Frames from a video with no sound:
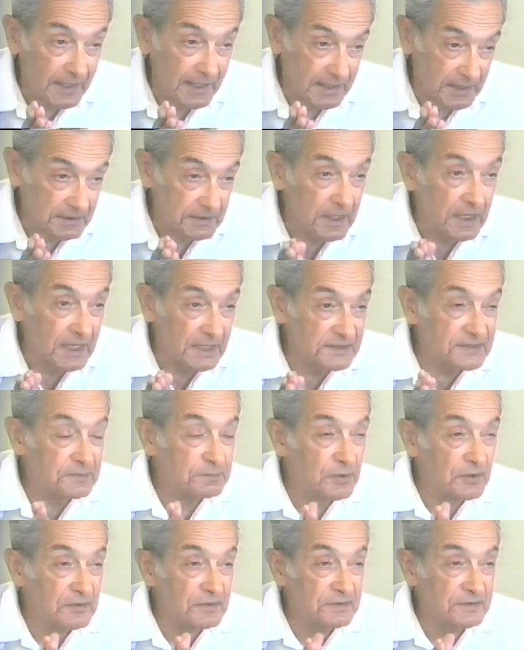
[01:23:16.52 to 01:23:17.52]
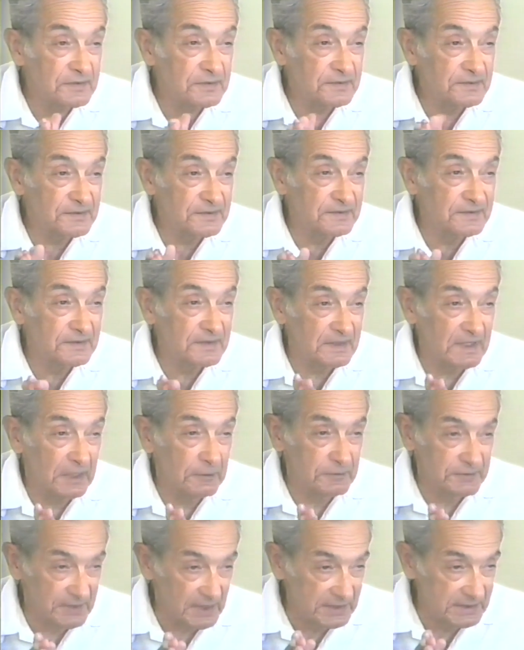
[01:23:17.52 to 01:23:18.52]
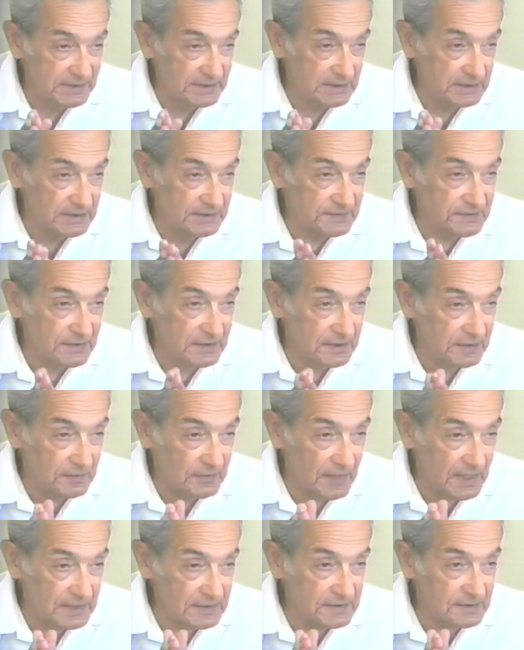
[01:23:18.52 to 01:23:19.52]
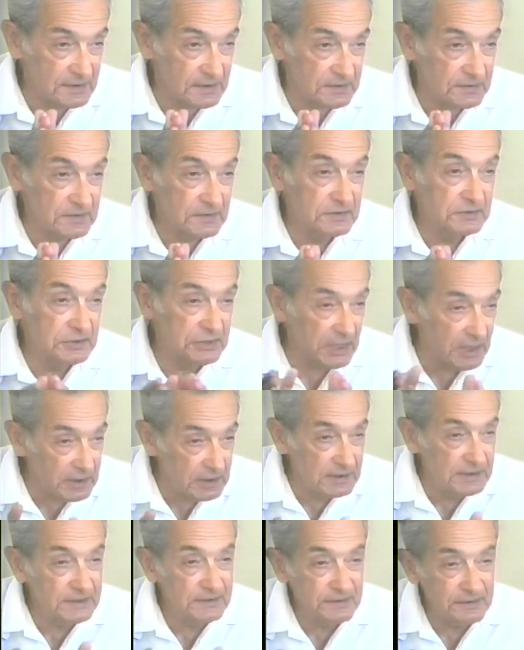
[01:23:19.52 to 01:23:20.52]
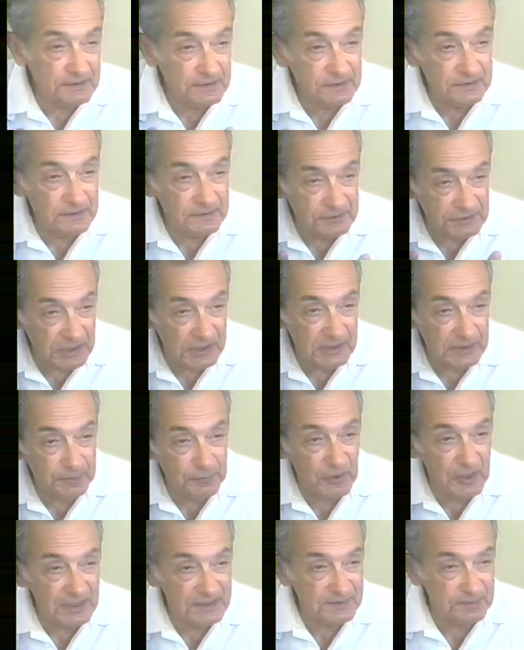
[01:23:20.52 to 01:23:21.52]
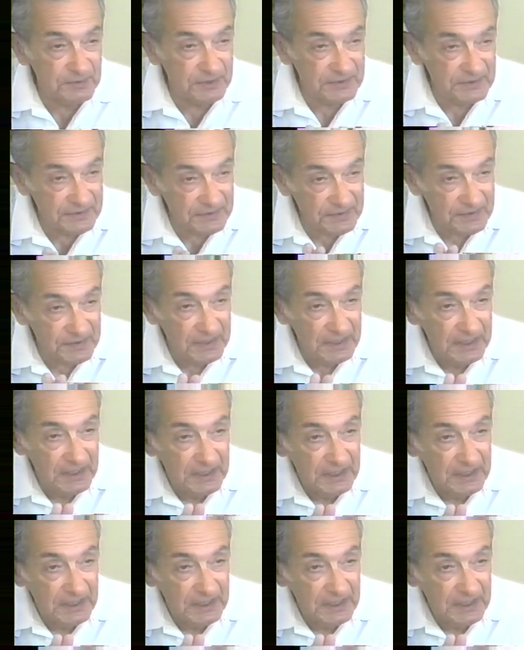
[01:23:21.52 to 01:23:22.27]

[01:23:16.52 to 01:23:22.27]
And I suppose I was idealistic in that sense. Charlie Protzman's